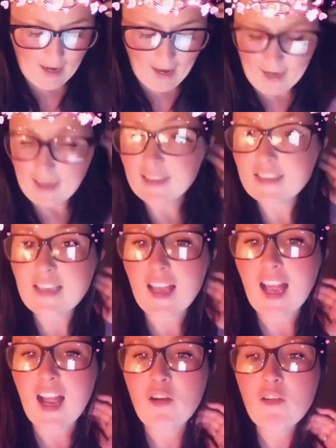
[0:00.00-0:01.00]
8
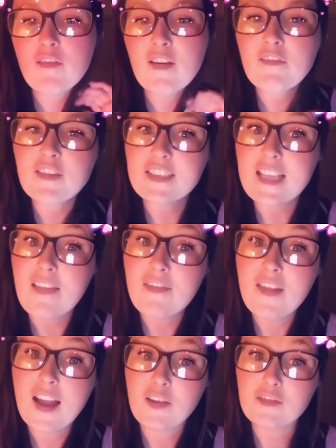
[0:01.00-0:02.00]
out of every
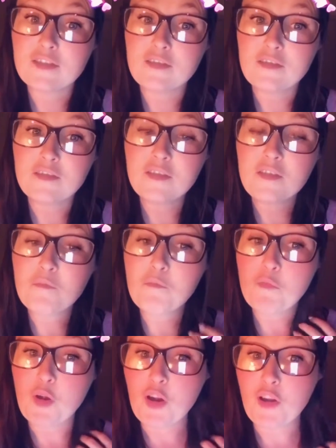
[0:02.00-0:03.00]
10,000
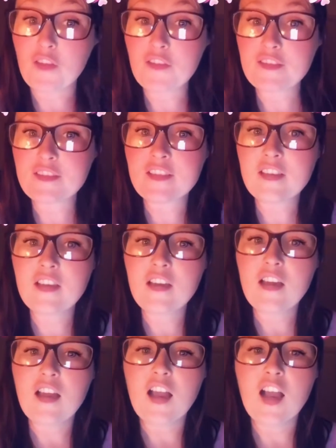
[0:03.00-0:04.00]
births,
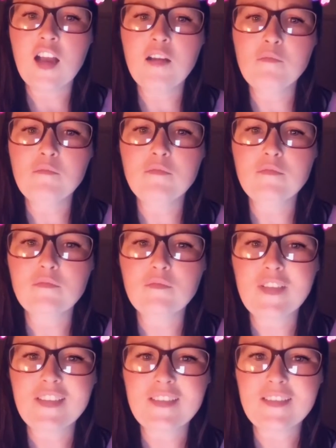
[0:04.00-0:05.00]

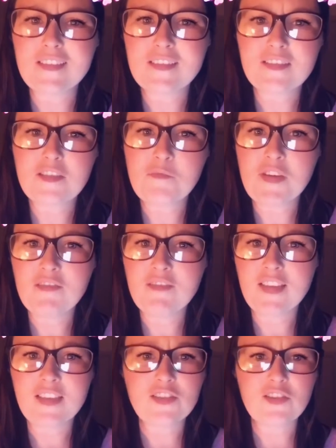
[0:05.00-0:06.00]
which is to me
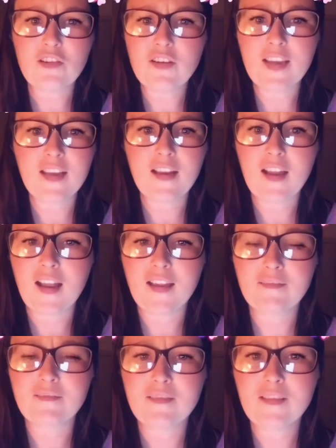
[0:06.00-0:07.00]
really shocking.
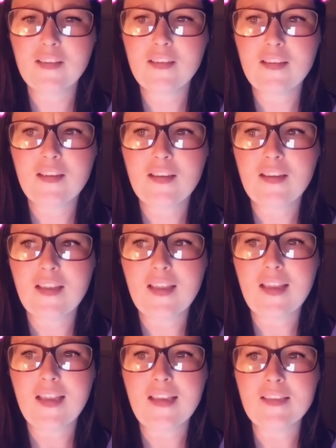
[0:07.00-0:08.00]

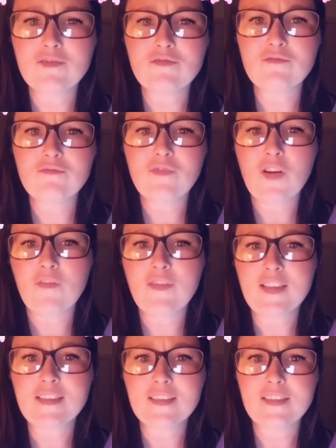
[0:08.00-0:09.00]
It's
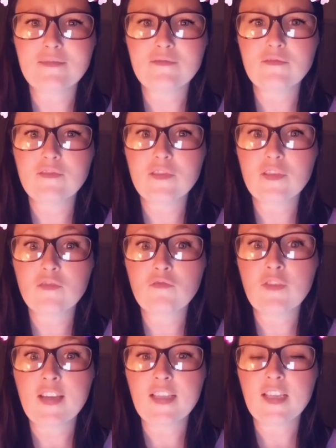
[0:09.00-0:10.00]
obviously
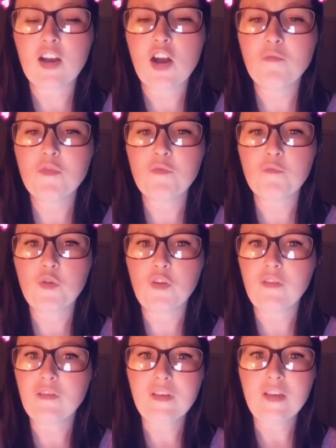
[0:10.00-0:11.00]
really common,
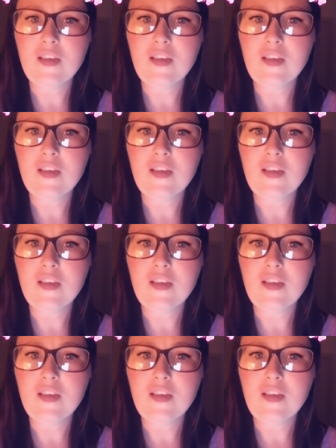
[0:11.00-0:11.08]
but